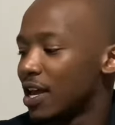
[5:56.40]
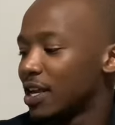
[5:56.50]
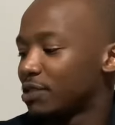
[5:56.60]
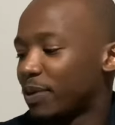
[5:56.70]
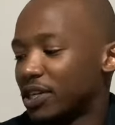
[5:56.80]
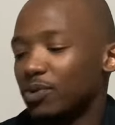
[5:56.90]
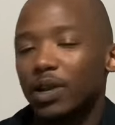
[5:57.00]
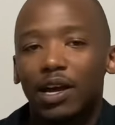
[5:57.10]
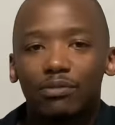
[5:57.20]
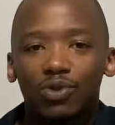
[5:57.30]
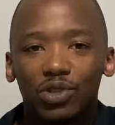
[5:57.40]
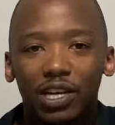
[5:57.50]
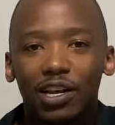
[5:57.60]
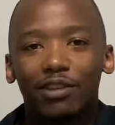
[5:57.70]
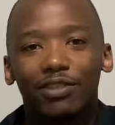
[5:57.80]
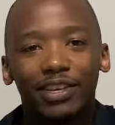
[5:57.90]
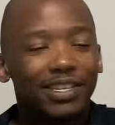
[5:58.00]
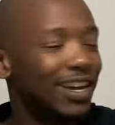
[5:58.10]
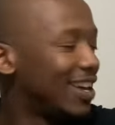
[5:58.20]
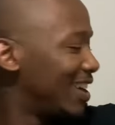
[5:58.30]
especially when it comes to technical things.
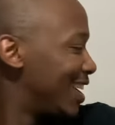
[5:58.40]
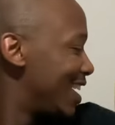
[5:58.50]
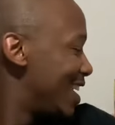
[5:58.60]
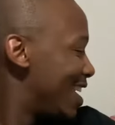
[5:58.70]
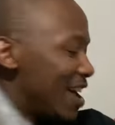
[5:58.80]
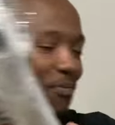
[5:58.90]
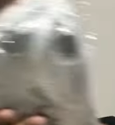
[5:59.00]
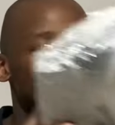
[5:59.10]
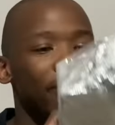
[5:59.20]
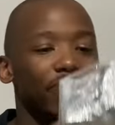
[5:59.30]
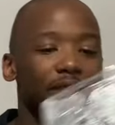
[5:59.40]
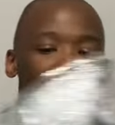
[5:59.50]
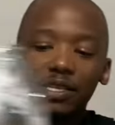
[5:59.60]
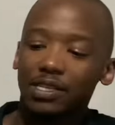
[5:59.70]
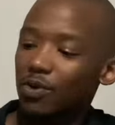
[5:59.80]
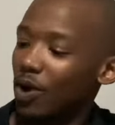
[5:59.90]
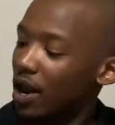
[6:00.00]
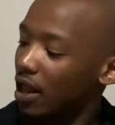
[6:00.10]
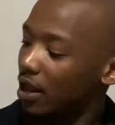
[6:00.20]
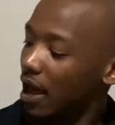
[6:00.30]
But yeah, this is the one
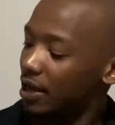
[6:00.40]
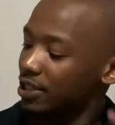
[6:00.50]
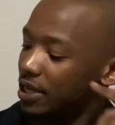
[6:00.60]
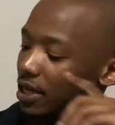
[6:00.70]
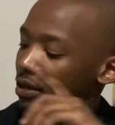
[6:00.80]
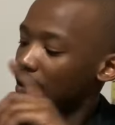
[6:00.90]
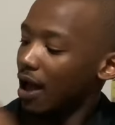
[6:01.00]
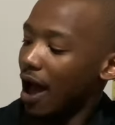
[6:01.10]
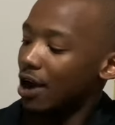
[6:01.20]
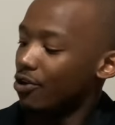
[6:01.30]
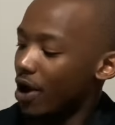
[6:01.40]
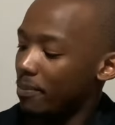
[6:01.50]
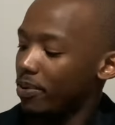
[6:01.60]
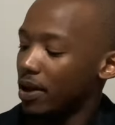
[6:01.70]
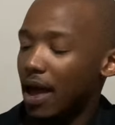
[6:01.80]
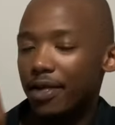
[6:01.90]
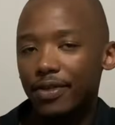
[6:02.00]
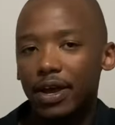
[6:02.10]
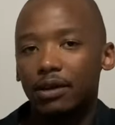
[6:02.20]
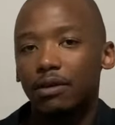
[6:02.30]
I'll actually unwrap and
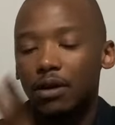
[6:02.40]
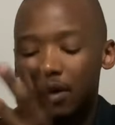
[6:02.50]
then